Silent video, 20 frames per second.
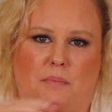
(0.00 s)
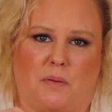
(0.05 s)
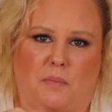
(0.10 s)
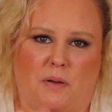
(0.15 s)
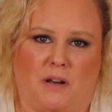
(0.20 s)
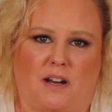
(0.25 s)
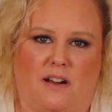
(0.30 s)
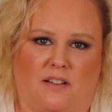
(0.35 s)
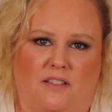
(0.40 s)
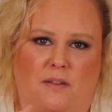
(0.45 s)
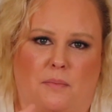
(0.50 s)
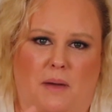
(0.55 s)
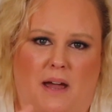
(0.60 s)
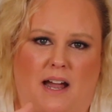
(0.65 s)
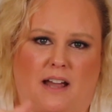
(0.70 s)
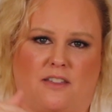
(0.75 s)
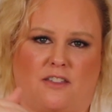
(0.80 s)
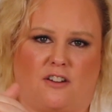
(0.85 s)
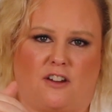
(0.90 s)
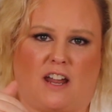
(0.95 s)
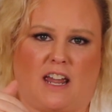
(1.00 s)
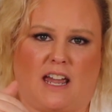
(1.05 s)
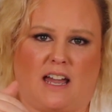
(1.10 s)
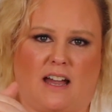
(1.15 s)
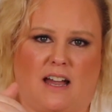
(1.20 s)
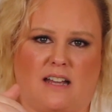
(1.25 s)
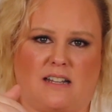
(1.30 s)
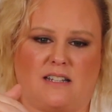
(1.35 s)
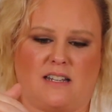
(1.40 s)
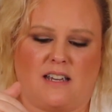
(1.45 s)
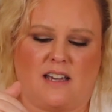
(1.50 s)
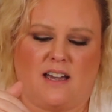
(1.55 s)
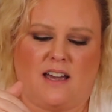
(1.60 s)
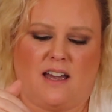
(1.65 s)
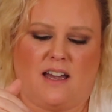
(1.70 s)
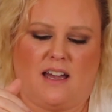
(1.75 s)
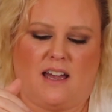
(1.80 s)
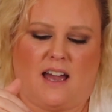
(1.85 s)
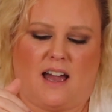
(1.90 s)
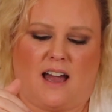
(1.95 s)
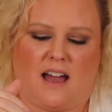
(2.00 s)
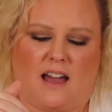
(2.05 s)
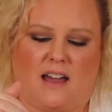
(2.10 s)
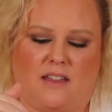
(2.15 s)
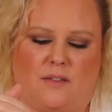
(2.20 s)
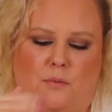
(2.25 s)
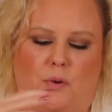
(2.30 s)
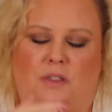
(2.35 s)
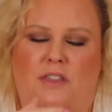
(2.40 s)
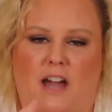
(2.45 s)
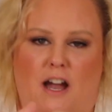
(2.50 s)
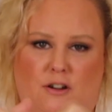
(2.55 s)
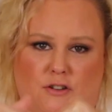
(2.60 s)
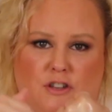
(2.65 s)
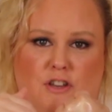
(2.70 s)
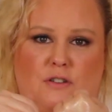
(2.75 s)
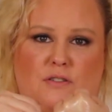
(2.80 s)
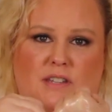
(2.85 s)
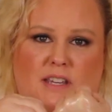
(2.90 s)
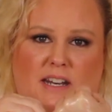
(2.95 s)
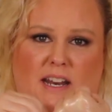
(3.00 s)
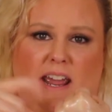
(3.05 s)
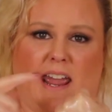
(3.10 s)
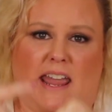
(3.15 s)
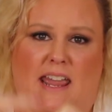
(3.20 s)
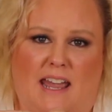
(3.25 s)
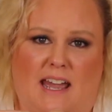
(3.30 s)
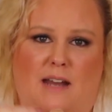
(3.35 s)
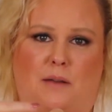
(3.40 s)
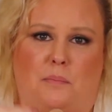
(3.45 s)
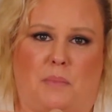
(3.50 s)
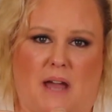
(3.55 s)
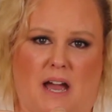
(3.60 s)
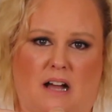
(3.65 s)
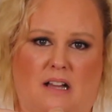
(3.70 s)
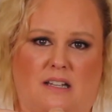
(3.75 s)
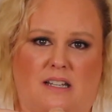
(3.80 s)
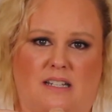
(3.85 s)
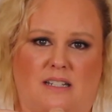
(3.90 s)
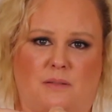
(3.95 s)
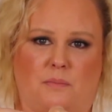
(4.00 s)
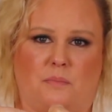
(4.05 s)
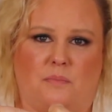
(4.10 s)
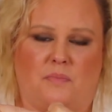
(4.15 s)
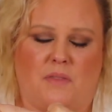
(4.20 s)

and put it on the back of their hand without using a hand palette.